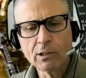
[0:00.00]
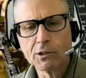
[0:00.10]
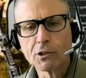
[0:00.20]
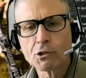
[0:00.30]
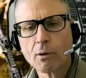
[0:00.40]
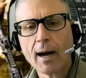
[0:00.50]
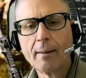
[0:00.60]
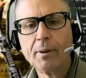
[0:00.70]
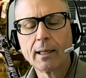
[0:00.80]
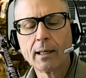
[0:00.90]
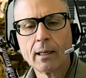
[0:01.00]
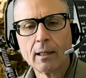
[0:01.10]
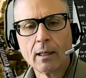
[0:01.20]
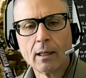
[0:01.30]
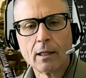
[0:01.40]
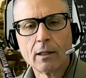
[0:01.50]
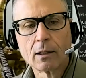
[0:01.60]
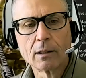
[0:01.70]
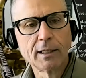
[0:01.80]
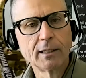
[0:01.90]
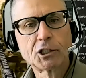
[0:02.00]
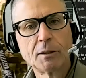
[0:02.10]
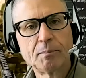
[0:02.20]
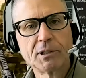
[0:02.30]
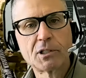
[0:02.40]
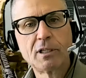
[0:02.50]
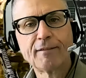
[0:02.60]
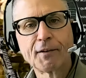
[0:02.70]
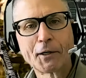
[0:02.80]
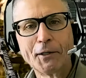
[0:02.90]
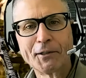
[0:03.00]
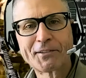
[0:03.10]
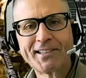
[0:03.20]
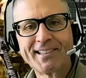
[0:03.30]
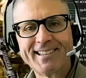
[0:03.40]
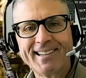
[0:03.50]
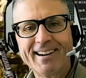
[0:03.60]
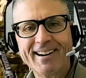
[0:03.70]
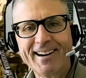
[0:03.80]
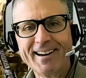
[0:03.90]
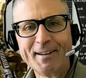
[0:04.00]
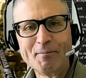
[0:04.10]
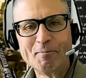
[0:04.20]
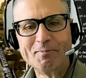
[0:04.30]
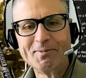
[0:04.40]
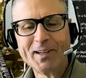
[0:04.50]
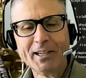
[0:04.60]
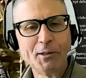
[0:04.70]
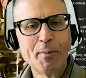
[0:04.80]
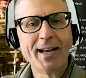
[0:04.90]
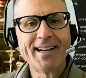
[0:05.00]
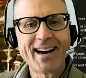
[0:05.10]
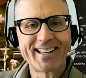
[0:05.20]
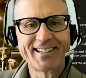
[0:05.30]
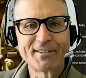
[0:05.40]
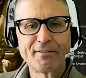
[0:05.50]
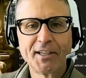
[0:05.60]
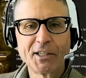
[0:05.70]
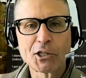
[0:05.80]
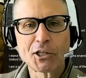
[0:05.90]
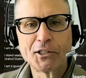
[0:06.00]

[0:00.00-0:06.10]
describing leadership is difficult. Um, and you may not get to finish the